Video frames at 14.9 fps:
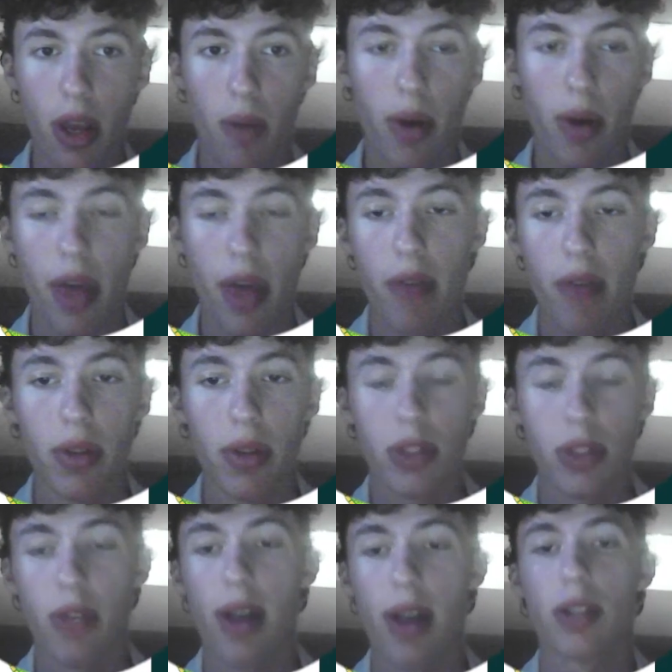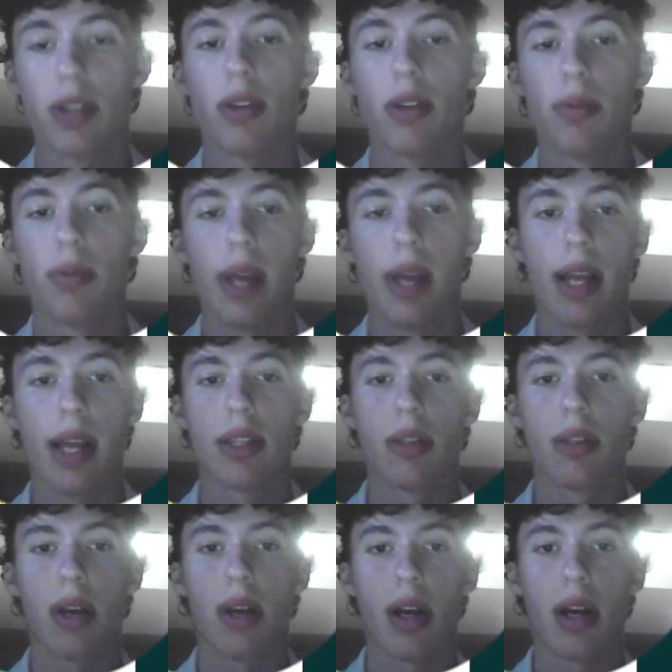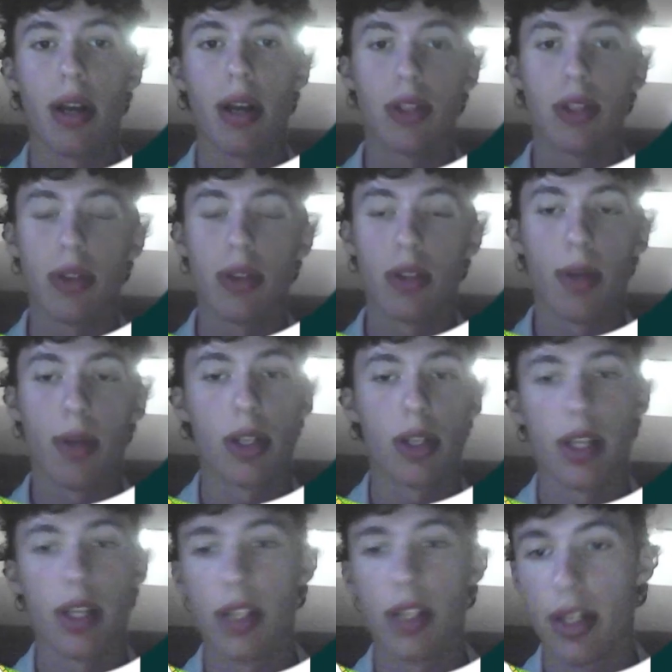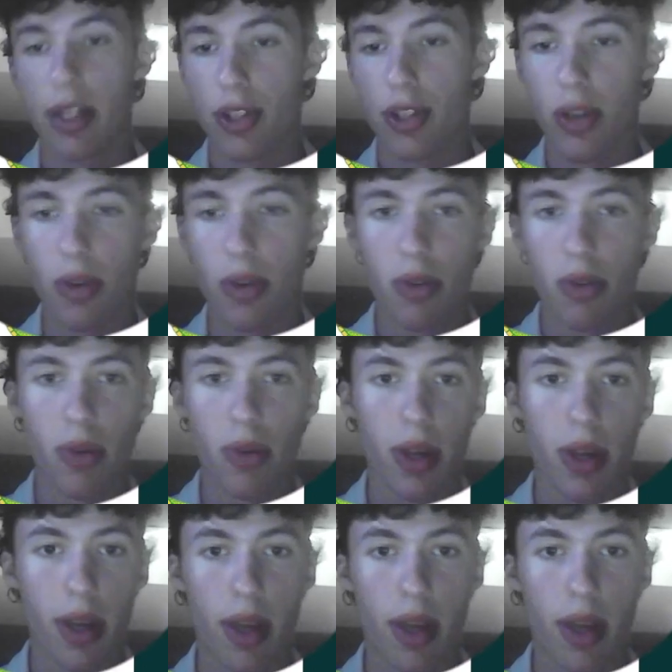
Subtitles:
while the evolution of vascular plants introduced specialized tissue,